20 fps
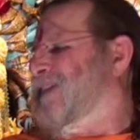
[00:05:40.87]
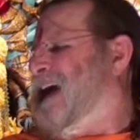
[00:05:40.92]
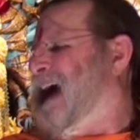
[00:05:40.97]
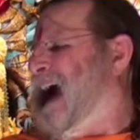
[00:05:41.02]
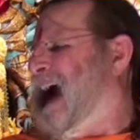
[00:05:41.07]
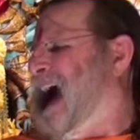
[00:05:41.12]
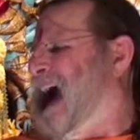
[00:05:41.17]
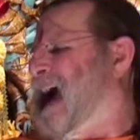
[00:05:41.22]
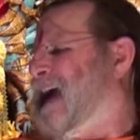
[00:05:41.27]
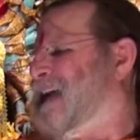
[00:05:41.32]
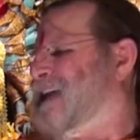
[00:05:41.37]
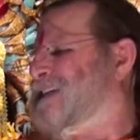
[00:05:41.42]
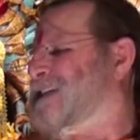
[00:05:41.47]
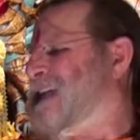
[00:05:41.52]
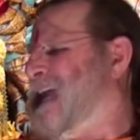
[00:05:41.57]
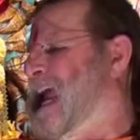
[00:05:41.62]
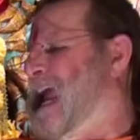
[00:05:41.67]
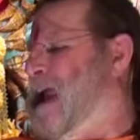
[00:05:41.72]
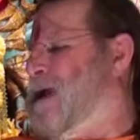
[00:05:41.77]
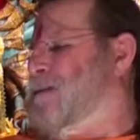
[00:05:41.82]
the
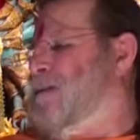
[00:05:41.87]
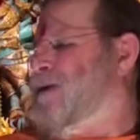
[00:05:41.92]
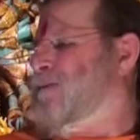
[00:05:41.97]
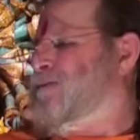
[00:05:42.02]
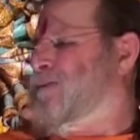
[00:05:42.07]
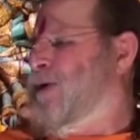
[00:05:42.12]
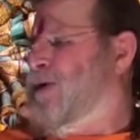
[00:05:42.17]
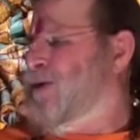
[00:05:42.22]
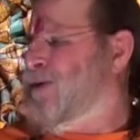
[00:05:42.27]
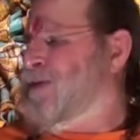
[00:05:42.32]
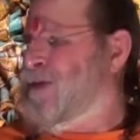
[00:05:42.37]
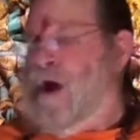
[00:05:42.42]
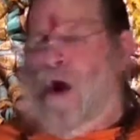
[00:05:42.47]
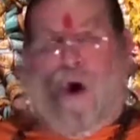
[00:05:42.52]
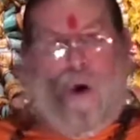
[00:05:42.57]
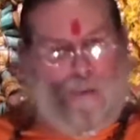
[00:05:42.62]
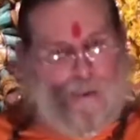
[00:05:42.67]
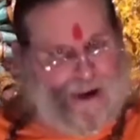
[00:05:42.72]
highest aim of birth,